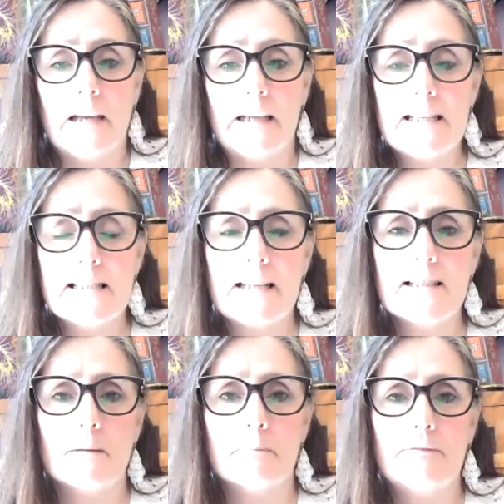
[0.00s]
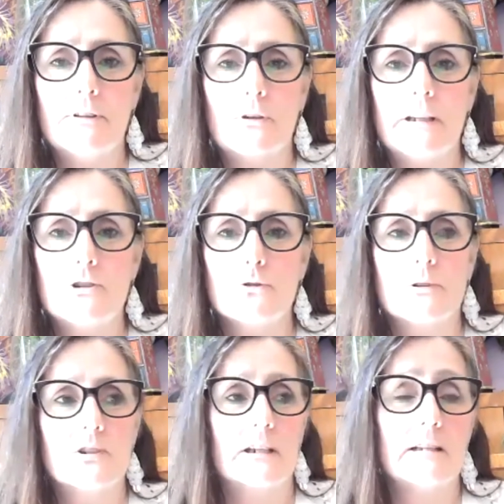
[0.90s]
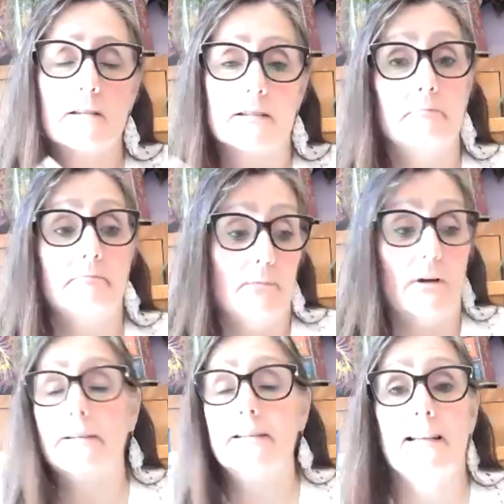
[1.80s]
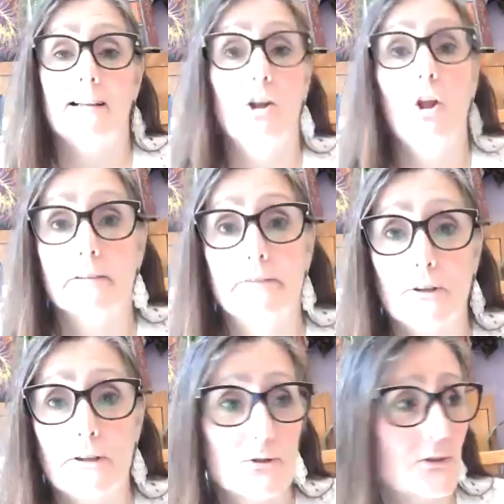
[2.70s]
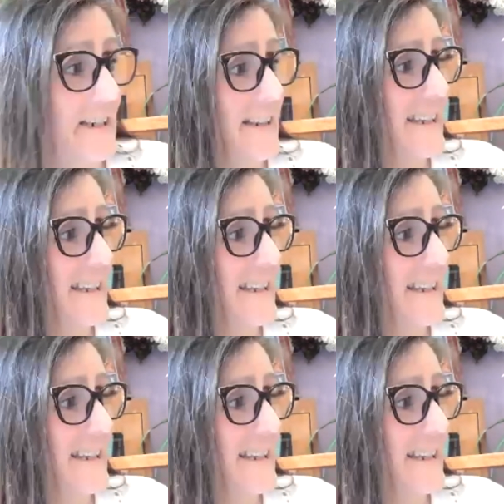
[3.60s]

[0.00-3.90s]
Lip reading: And he said something very interesting. He said a lot of very interesting